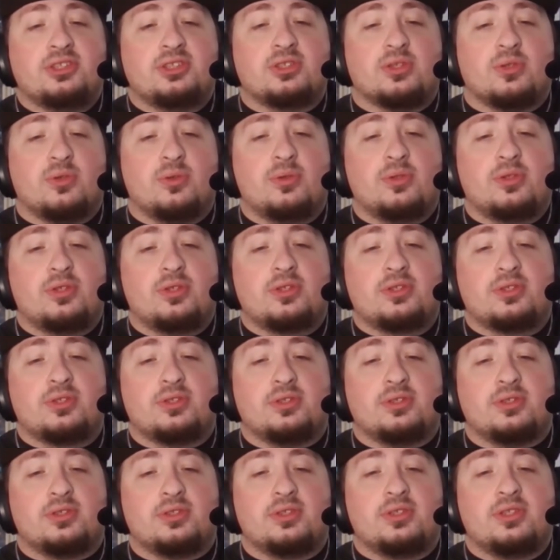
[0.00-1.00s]

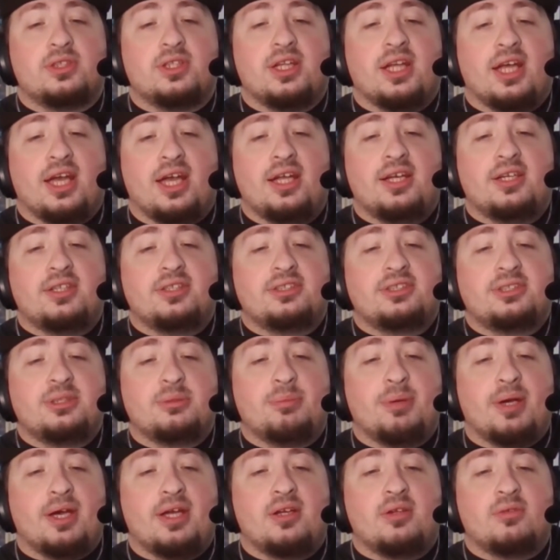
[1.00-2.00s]
Oracle enters the
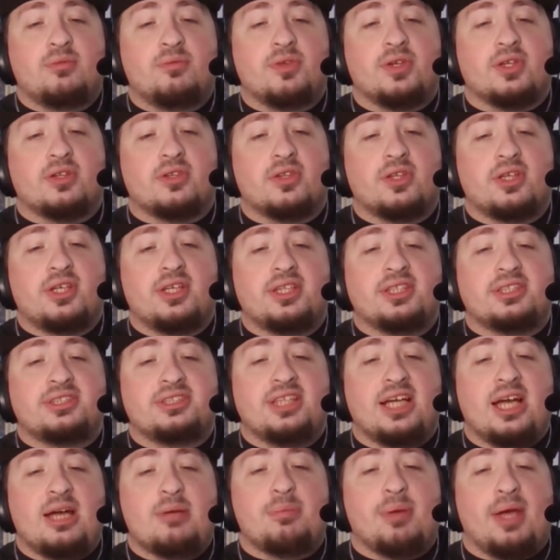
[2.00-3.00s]
battlefield, look at the
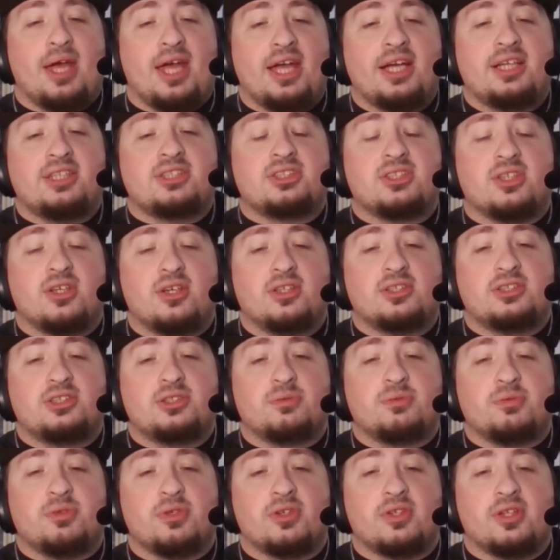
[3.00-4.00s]
top X cards of
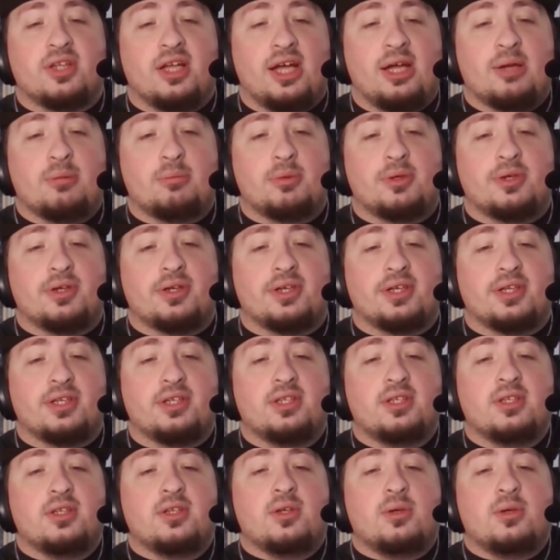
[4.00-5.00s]
your library,
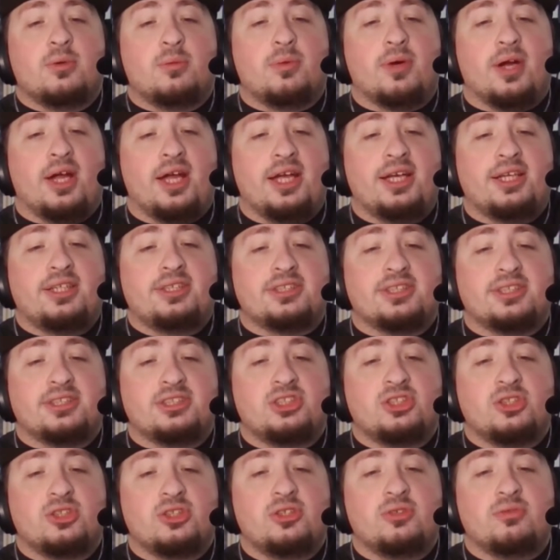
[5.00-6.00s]
where X is
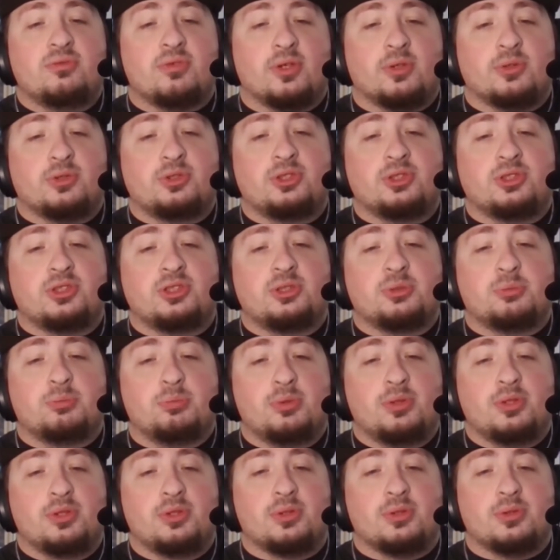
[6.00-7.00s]
your devotion to
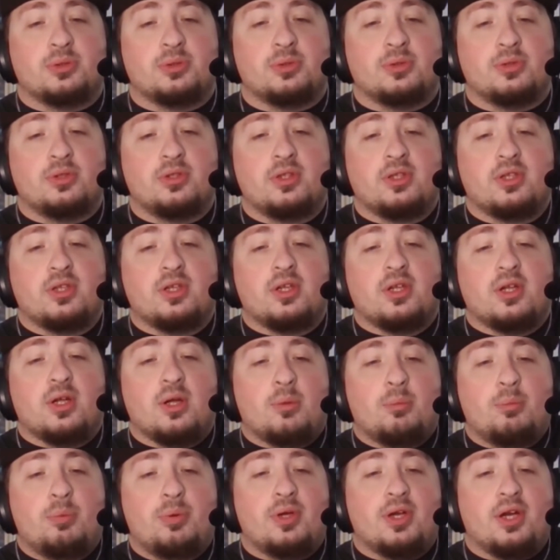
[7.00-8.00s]
blue.
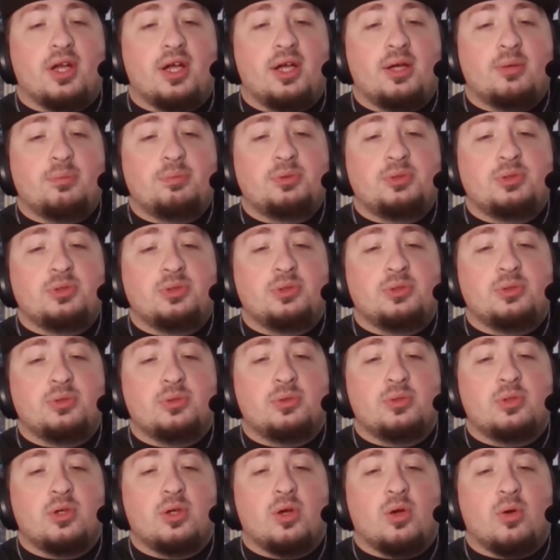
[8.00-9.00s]
Put up to
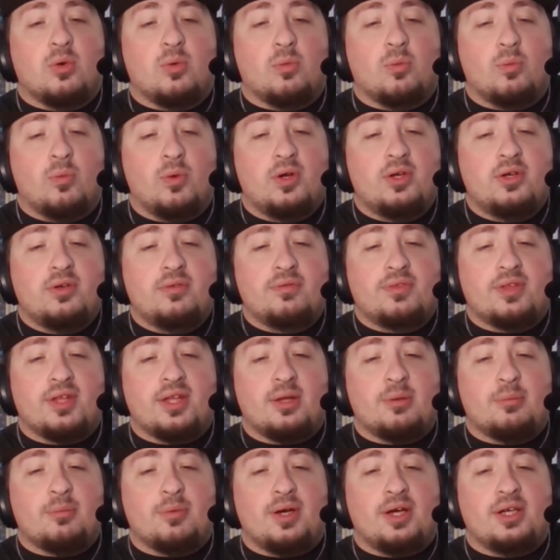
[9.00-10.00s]
one of
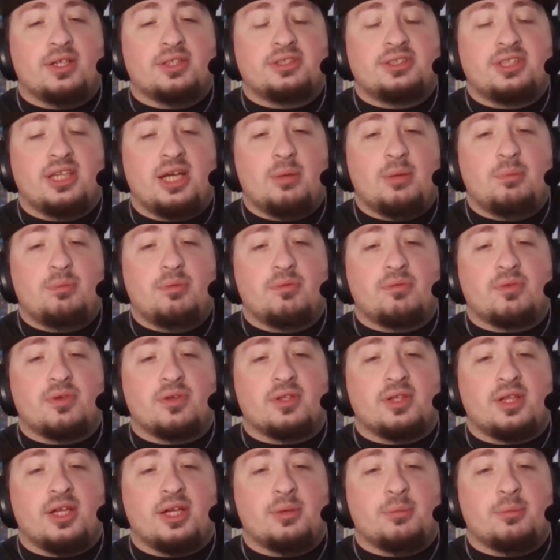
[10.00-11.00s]
them on top of your
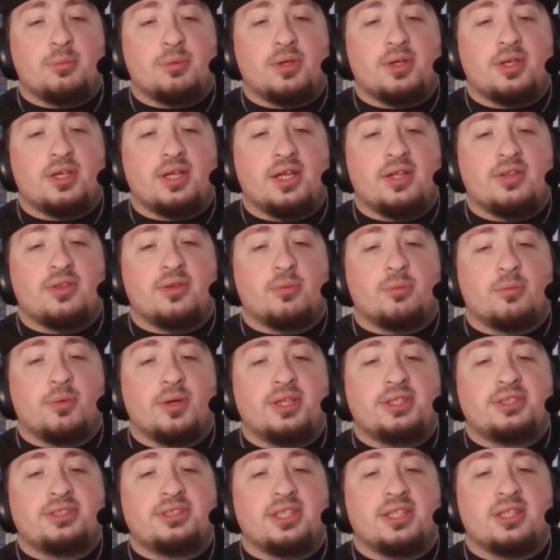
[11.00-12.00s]
library and the
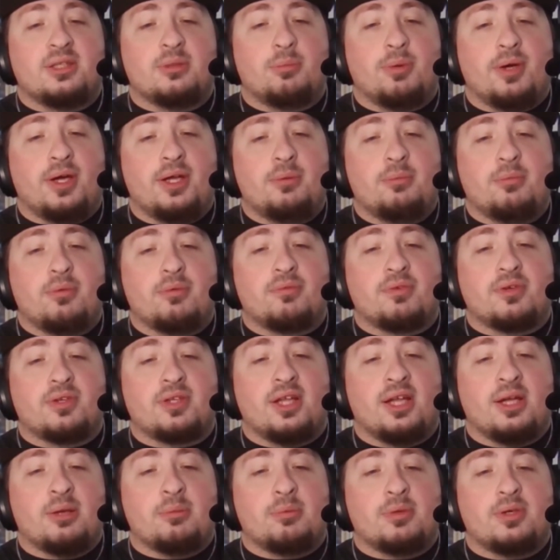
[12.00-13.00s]
rest on the bottom of your
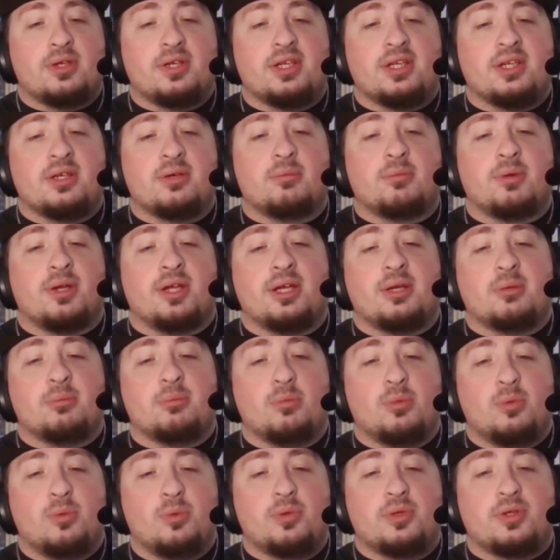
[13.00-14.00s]
library in a random
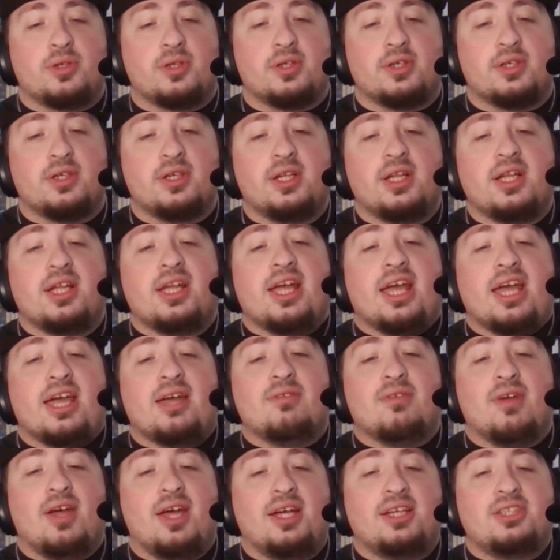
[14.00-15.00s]
order. If
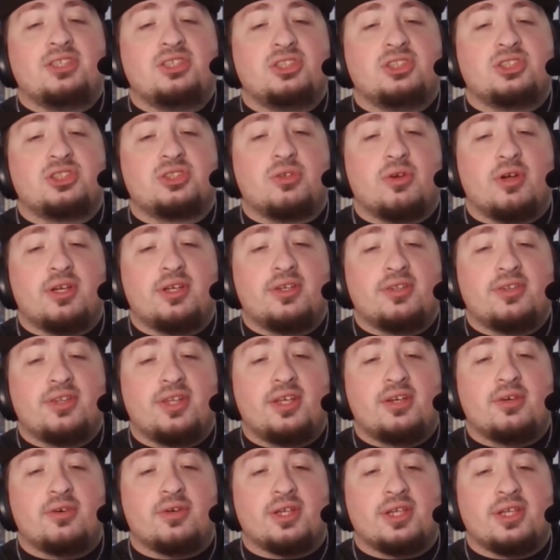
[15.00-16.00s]
X is greater than
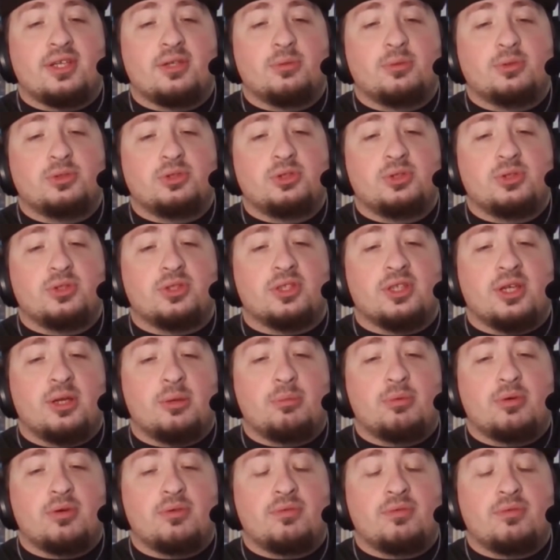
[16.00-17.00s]
or equal to the
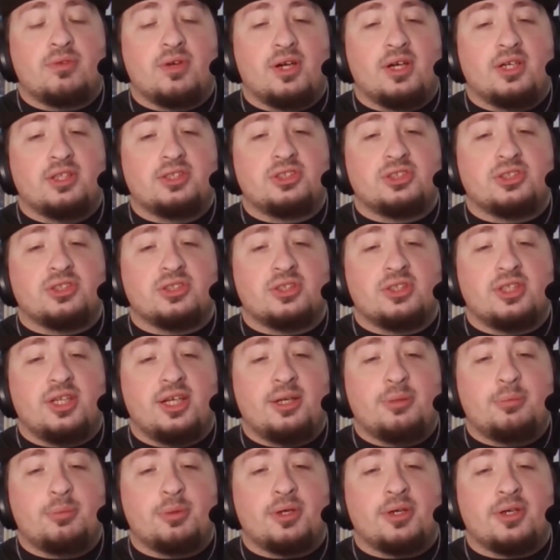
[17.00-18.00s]
number of cards in your
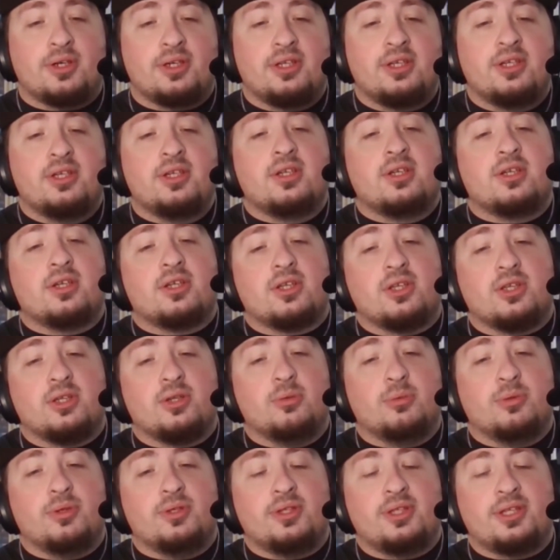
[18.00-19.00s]
library, you
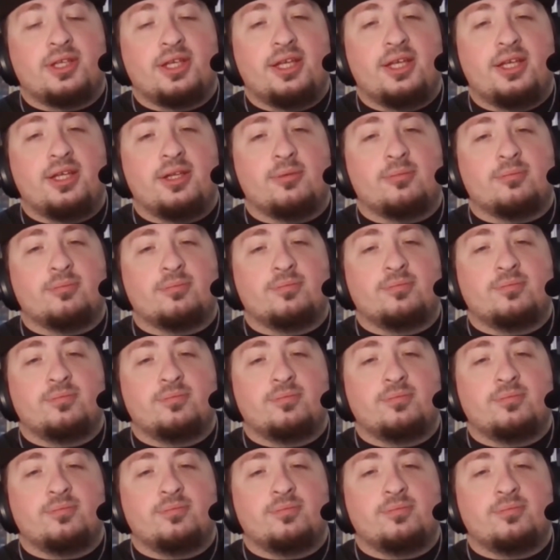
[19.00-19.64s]
win the game.